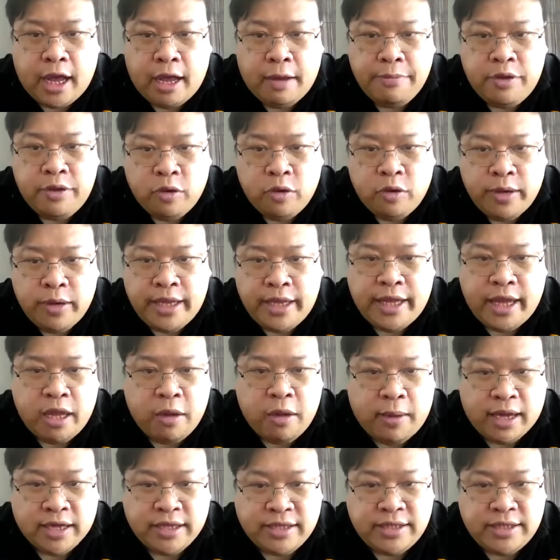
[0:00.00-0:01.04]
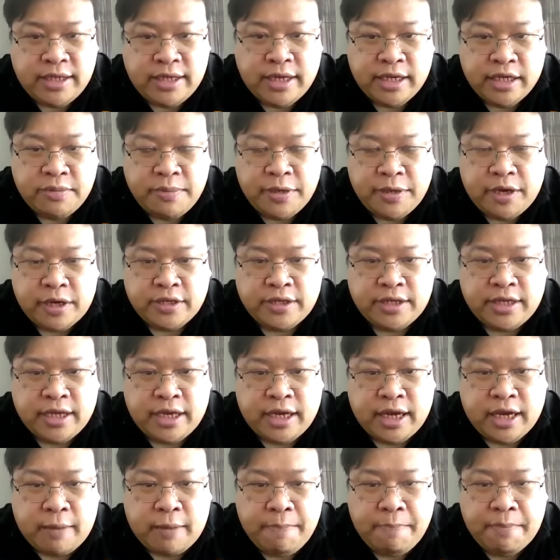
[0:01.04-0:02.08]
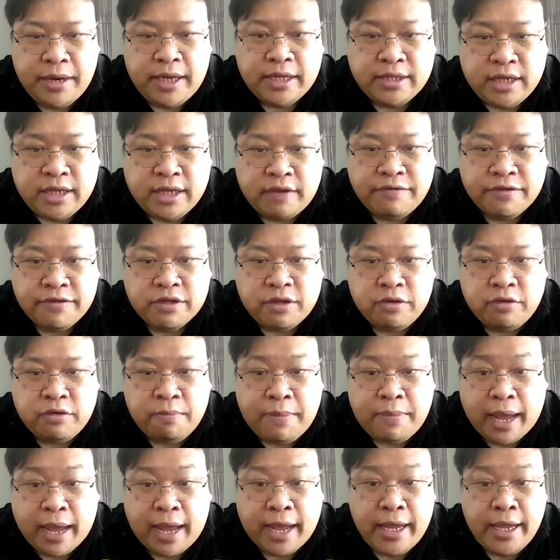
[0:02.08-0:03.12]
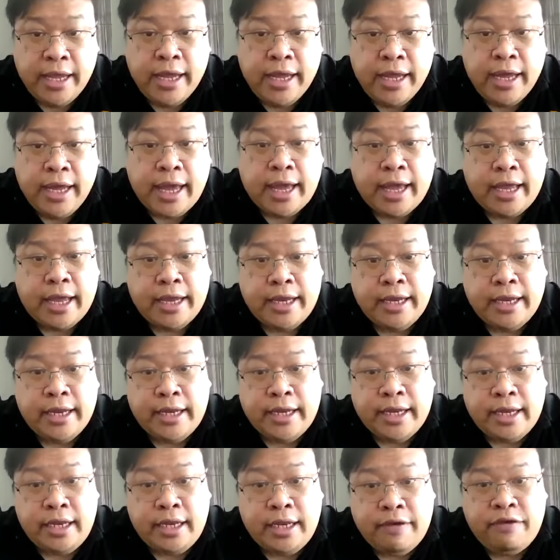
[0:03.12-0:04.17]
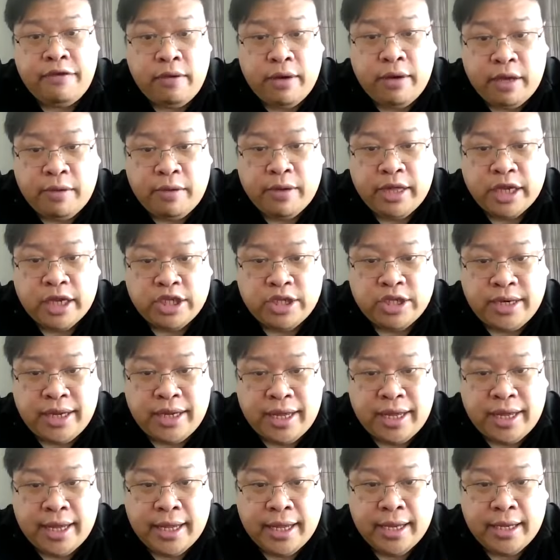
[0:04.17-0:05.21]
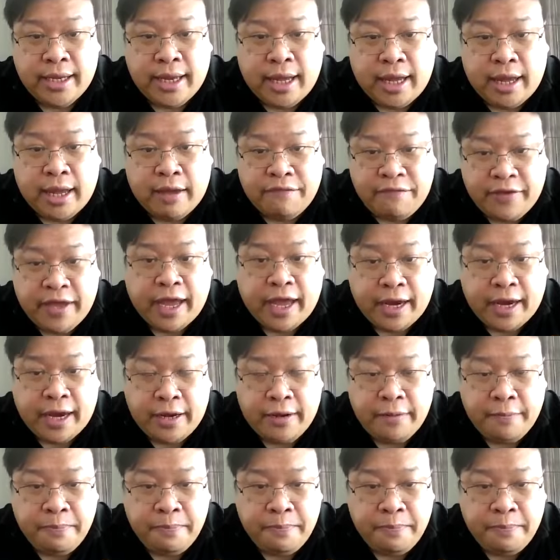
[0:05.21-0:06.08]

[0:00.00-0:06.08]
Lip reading: you need KYC. It's because the company itself is going to buy and give you liquidation in fiat.